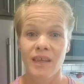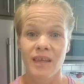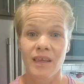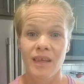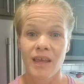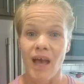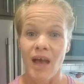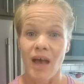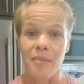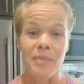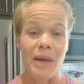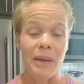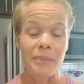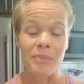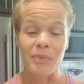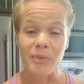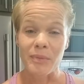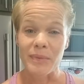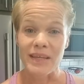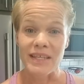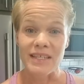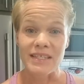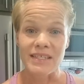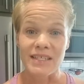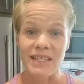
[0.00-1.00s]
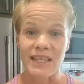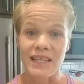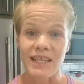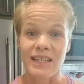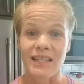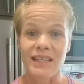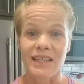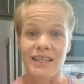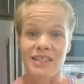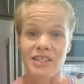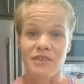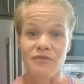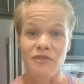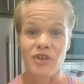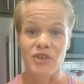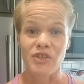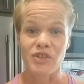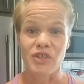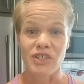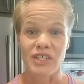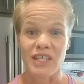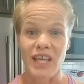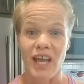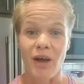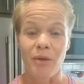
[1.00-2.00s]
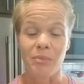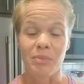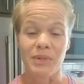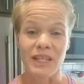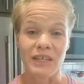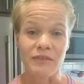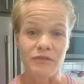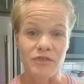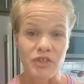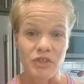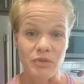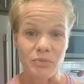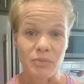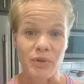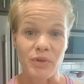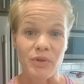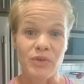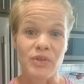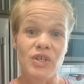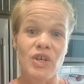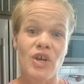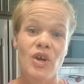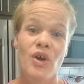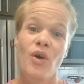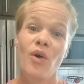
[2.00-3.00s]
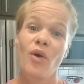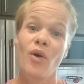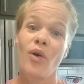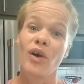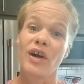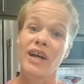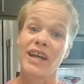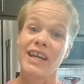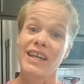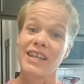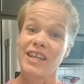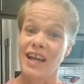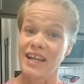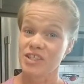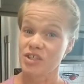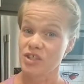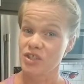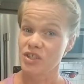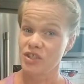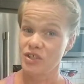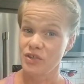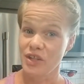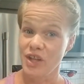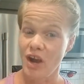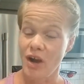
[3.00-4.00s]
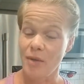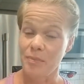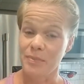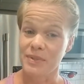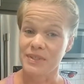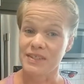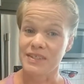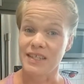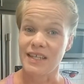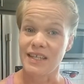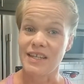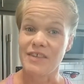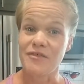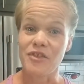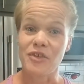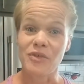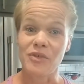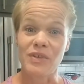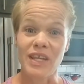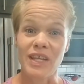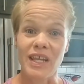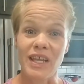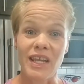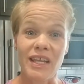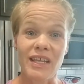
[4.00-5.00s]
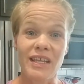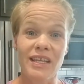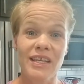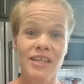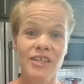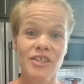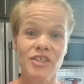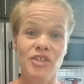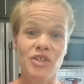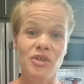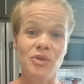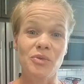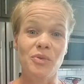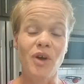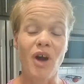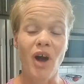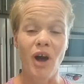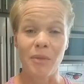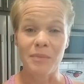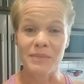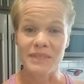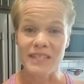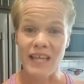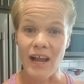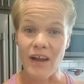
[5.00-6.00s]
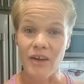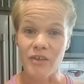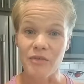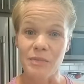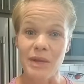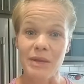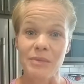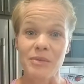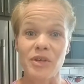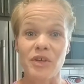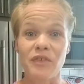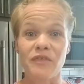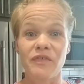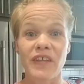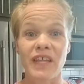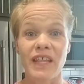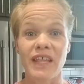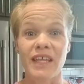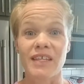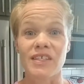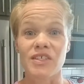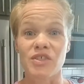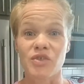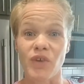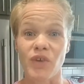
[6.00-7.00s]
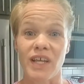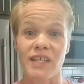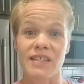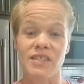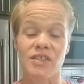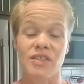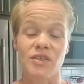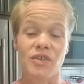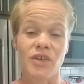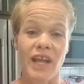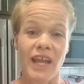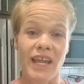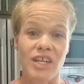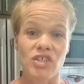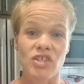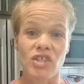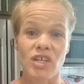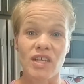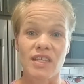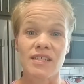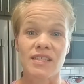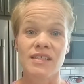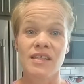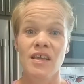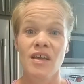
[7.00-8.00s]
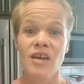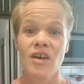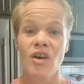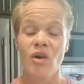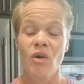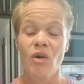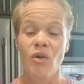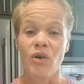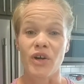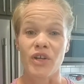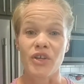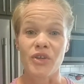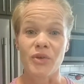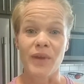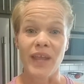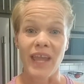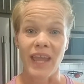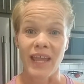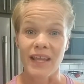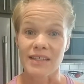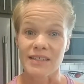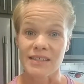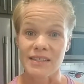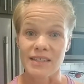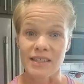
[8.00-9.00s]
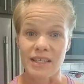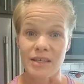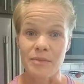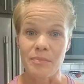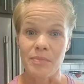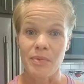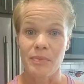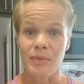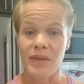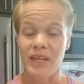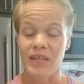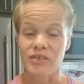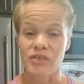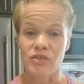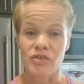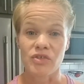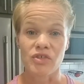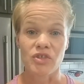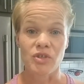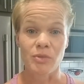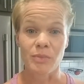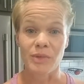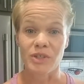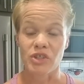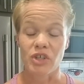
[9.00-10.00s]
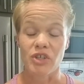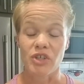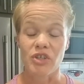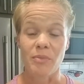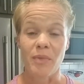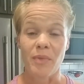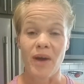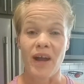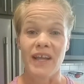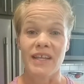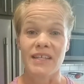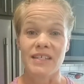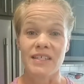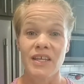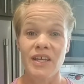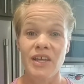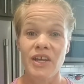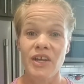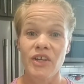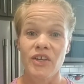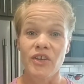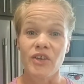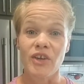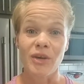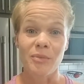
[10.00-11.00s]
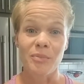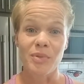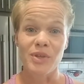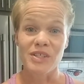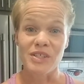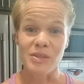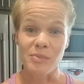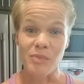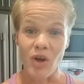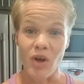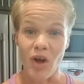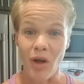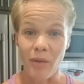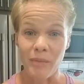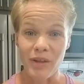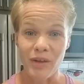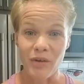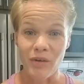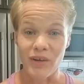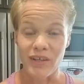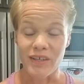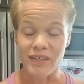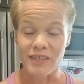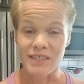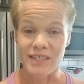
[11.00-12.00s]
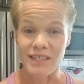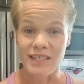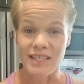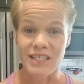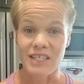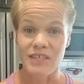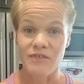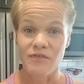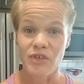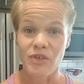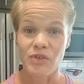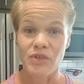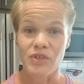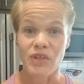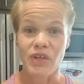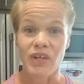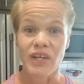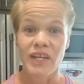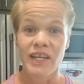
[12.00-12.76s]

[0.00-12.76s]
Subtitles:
peppermint in the diffuser to help lift your mood, or it can actually do the opposite. If you need to calm down, maybe you're feeling stressed or anxious, or you can't sleep because there's too much on your mind, you can put some calming oils in the diffuser